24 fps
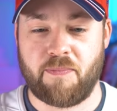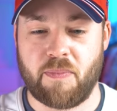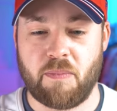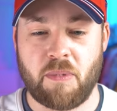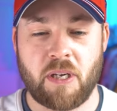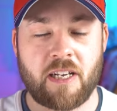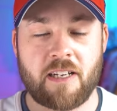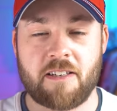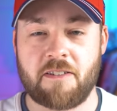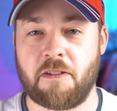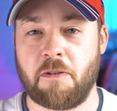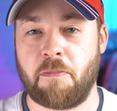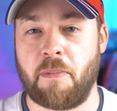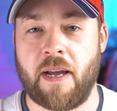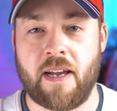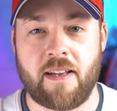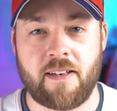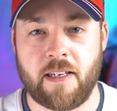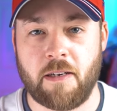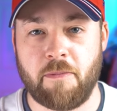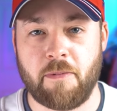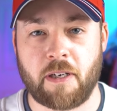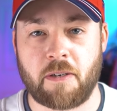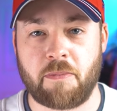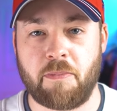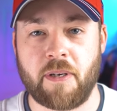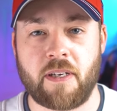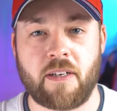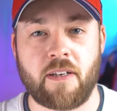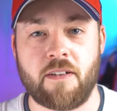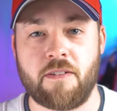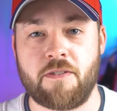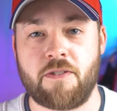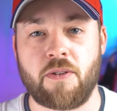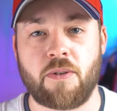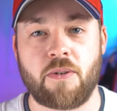because of the pandemic,
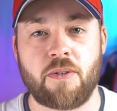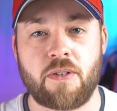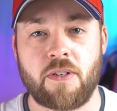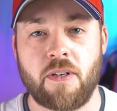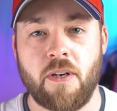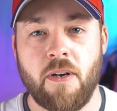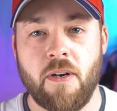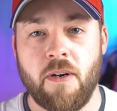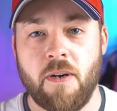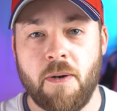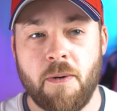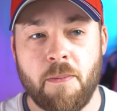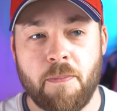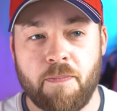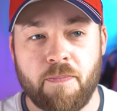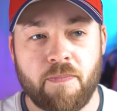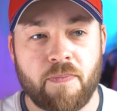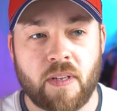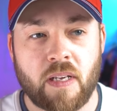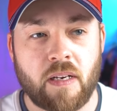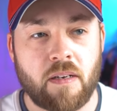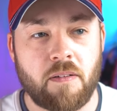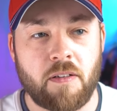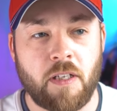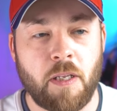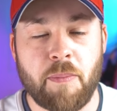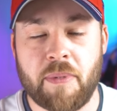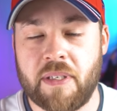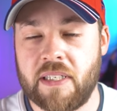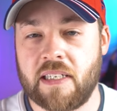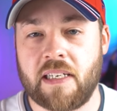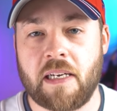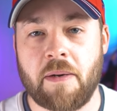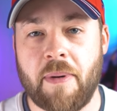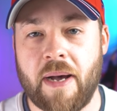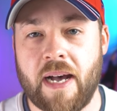because there's
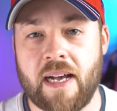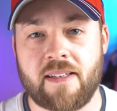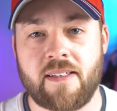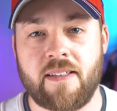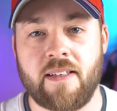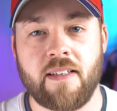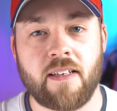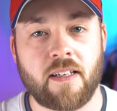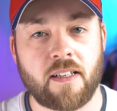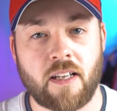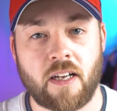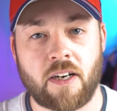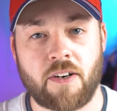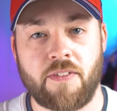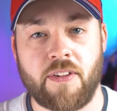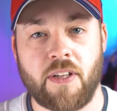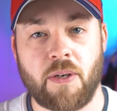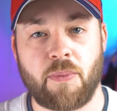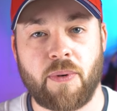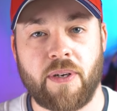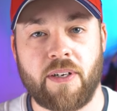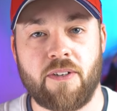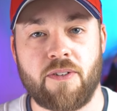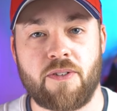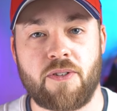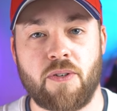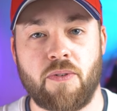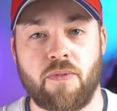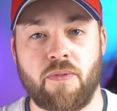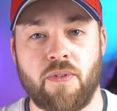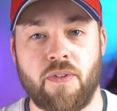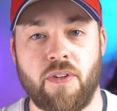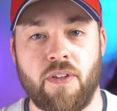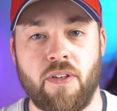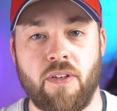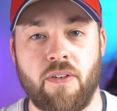limited capacity in a lot of the arenas
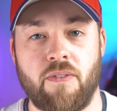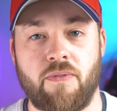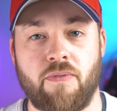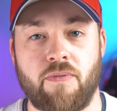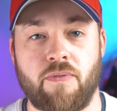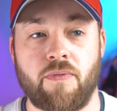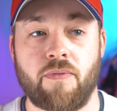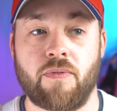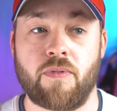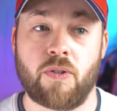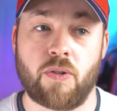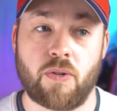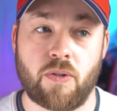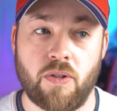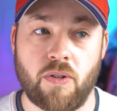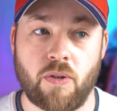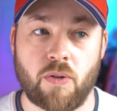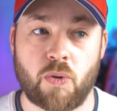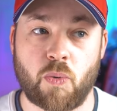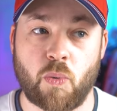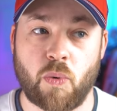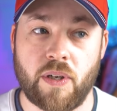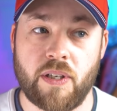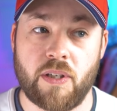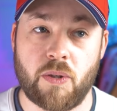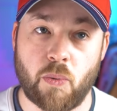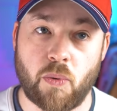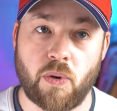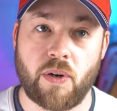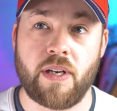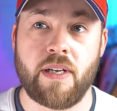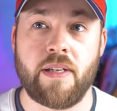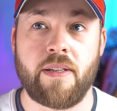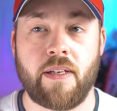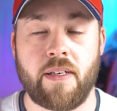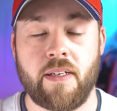over the, you know,
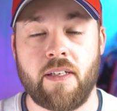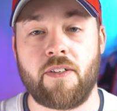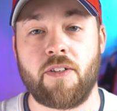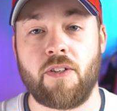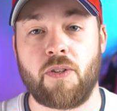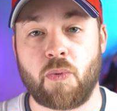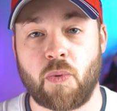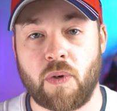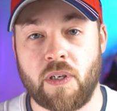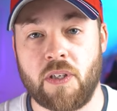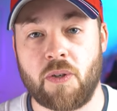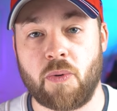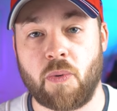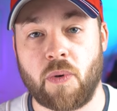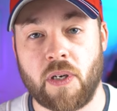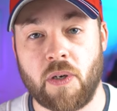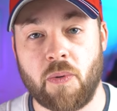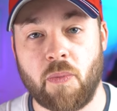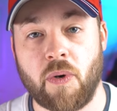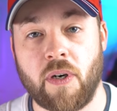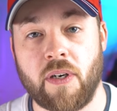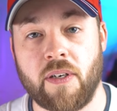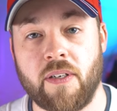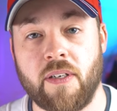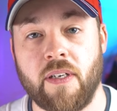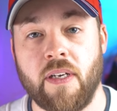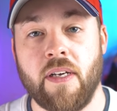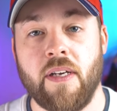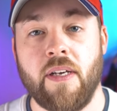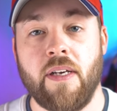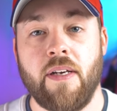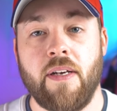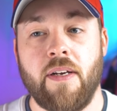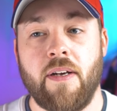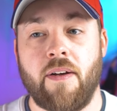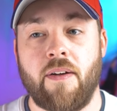2020 and then into 2021,
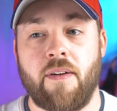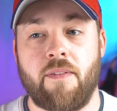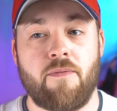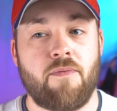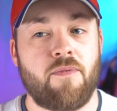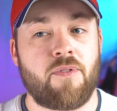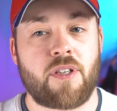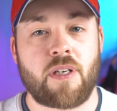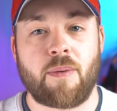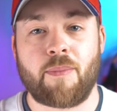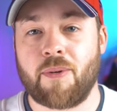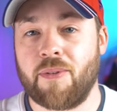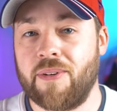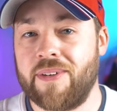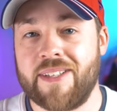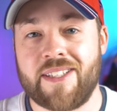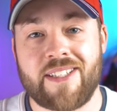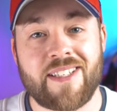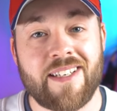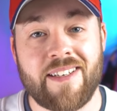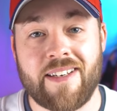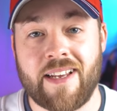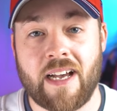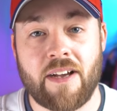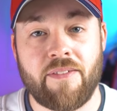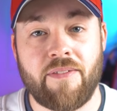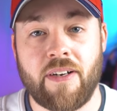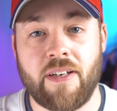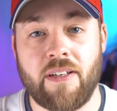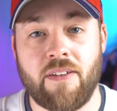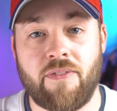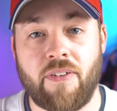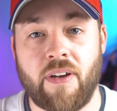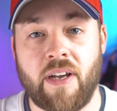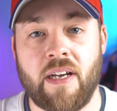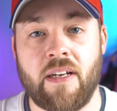some arenas didn't have
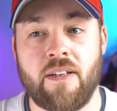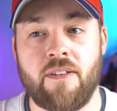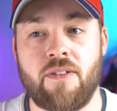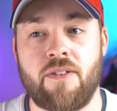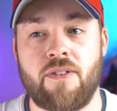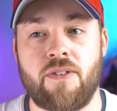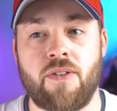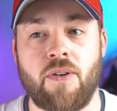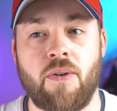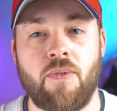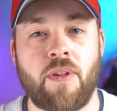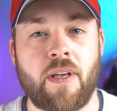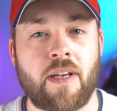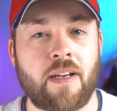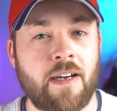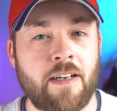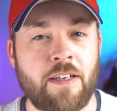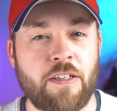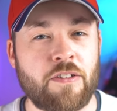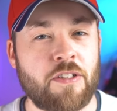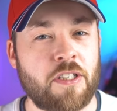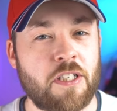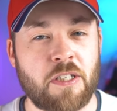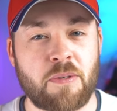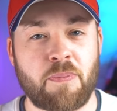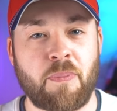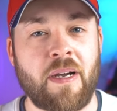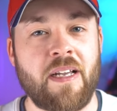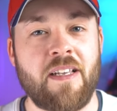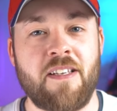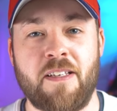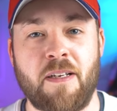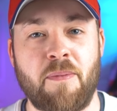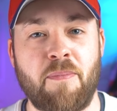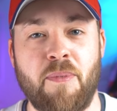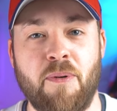any fans. So they kind of
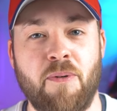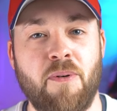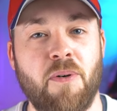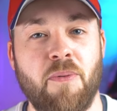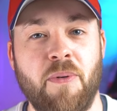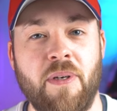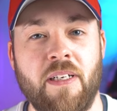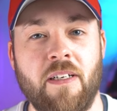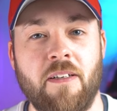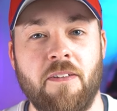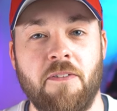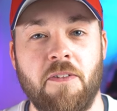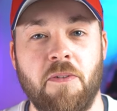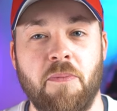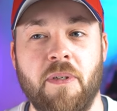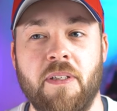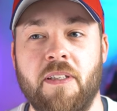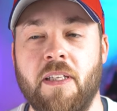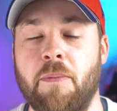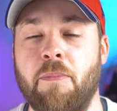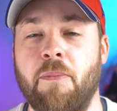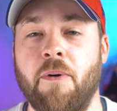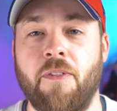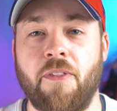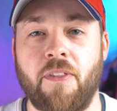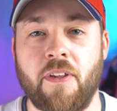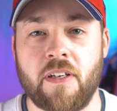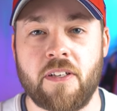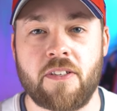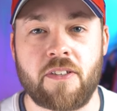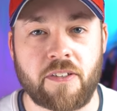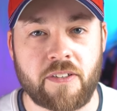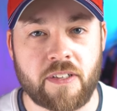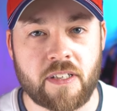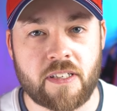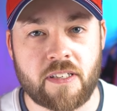spiced up their arena a little bit. They put
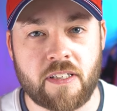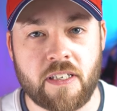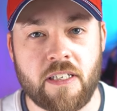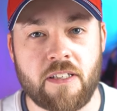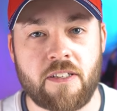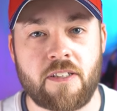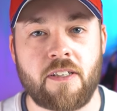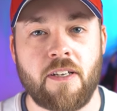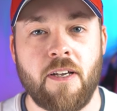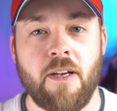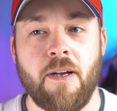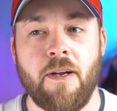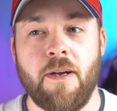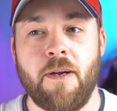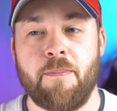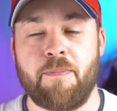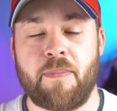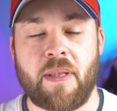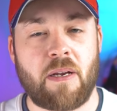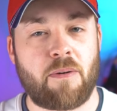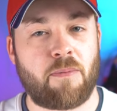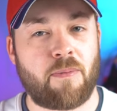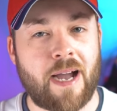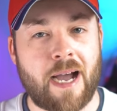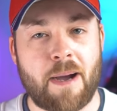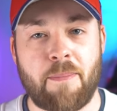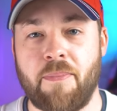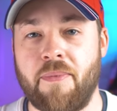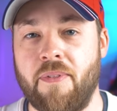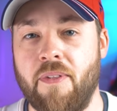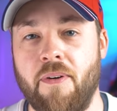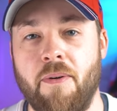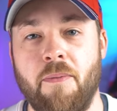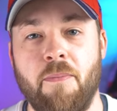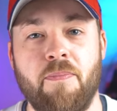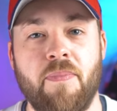things on the seats. They
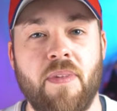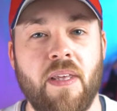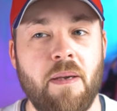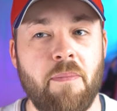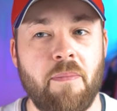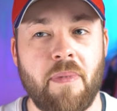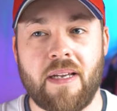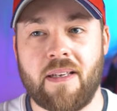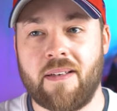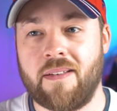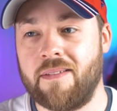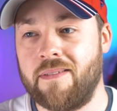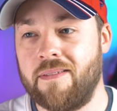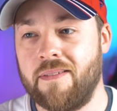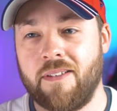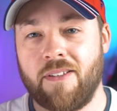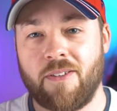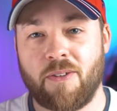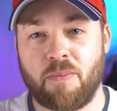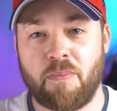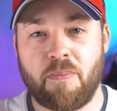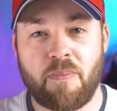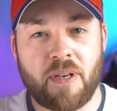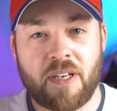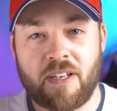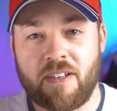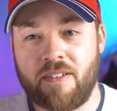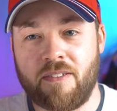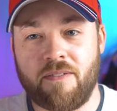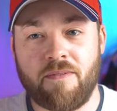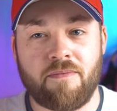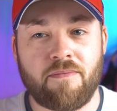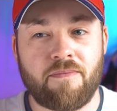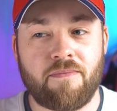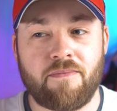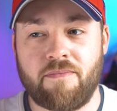wrapped them, they made, you know, big,
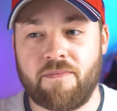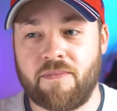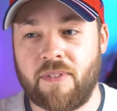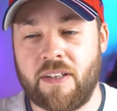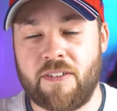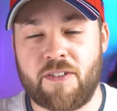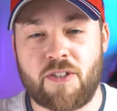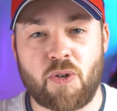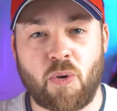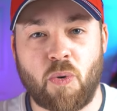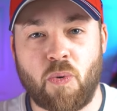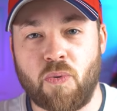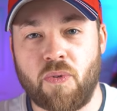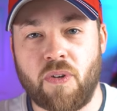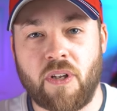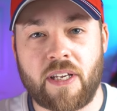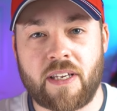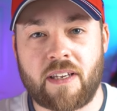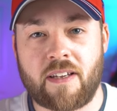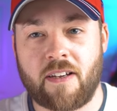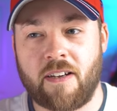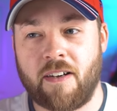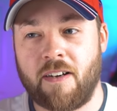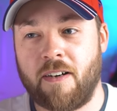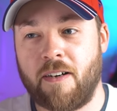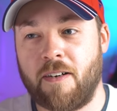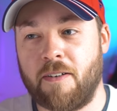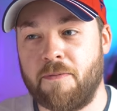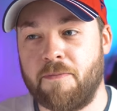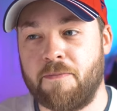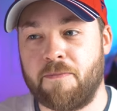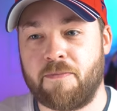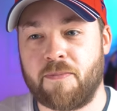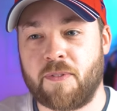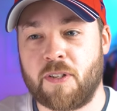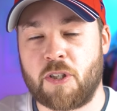they sold like
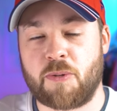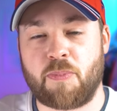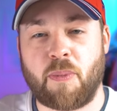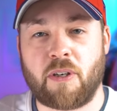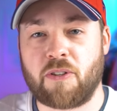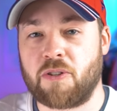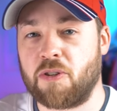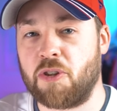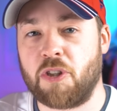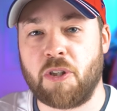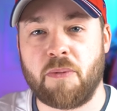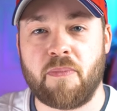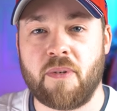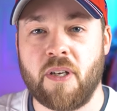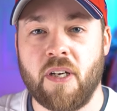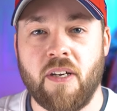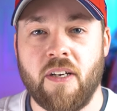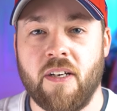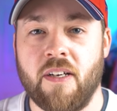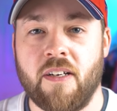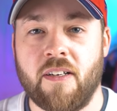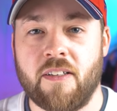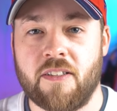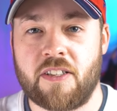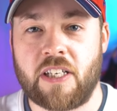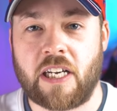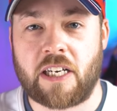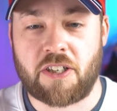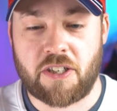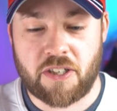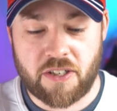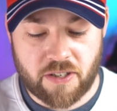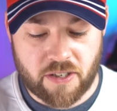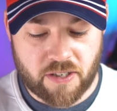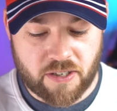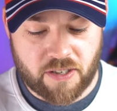sponsorship
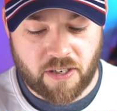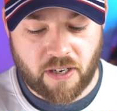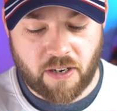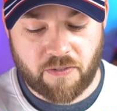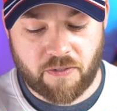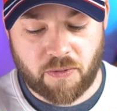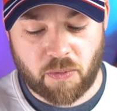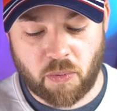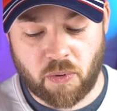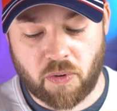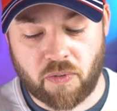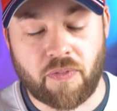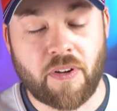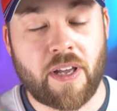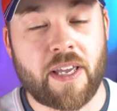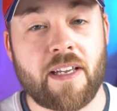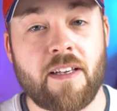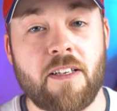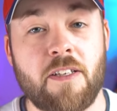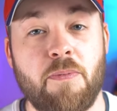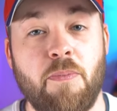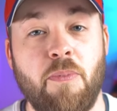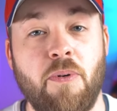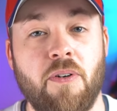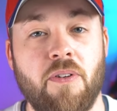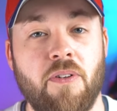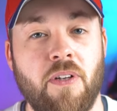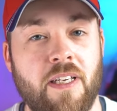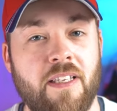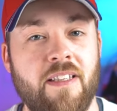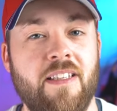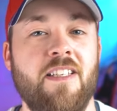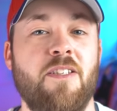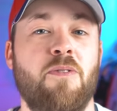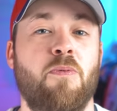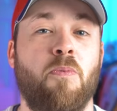sections and stuff. Well, Vegas put
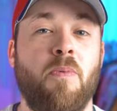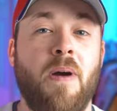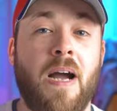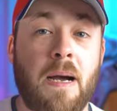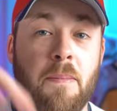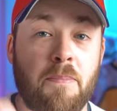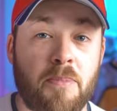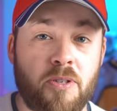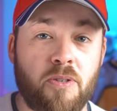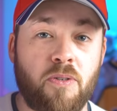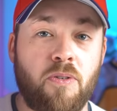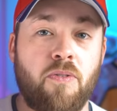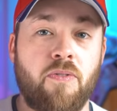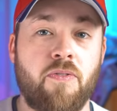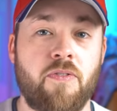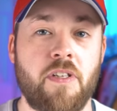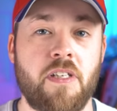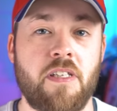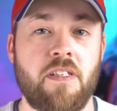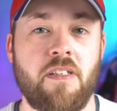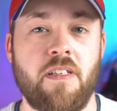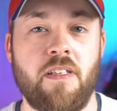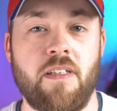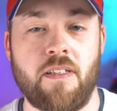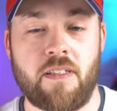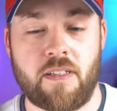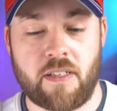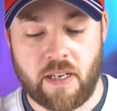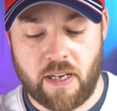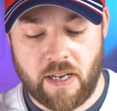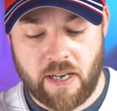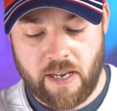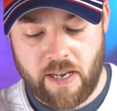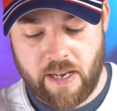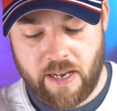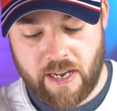like these wraps over the seats
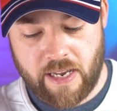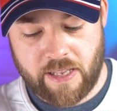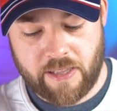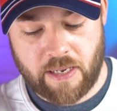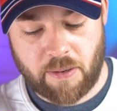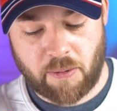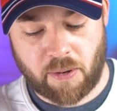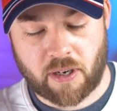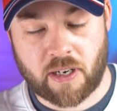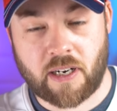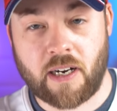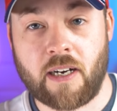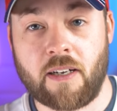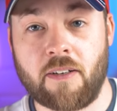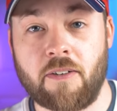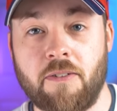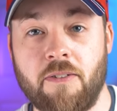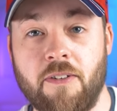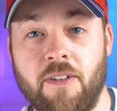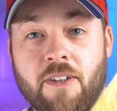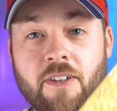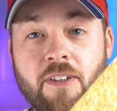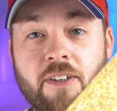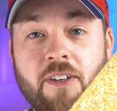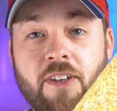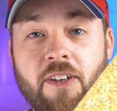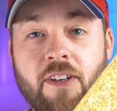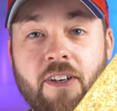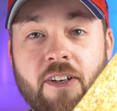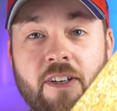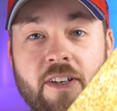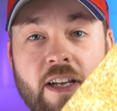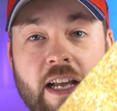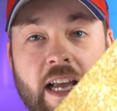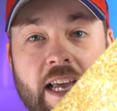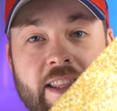and they were colored
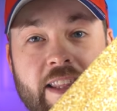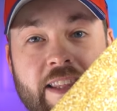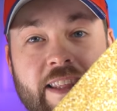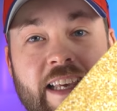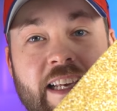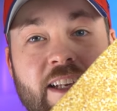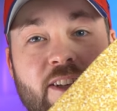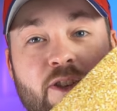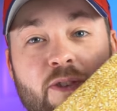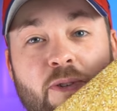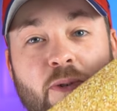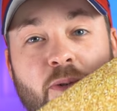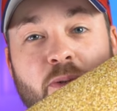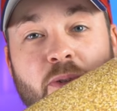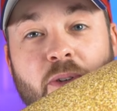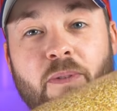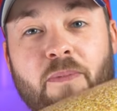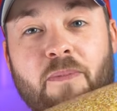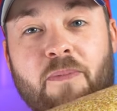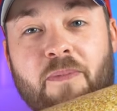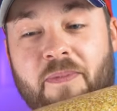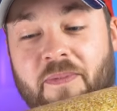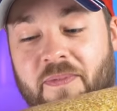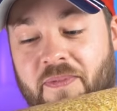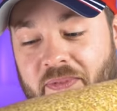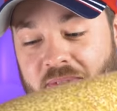and then they sold them.